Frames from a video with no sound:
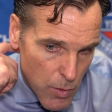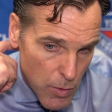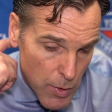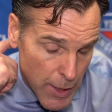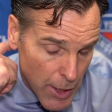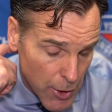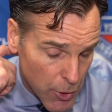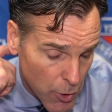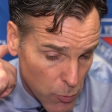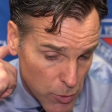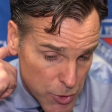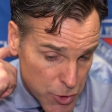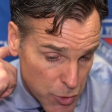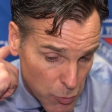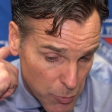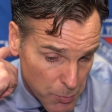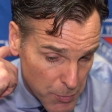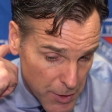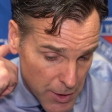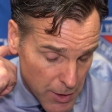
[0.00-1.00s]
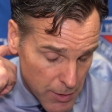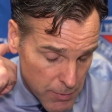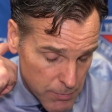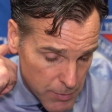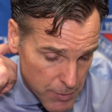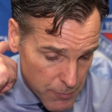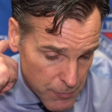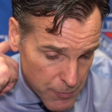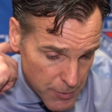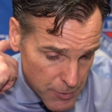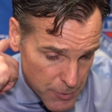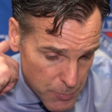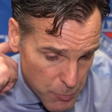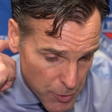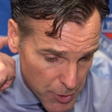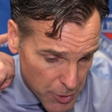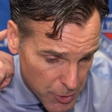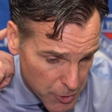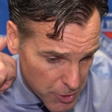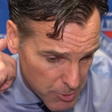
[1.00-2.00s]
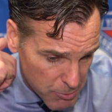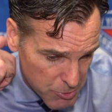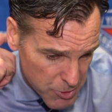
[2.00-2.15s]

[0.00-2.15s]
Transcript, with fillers: Yeah, no issue with Mika. He feels pretty good.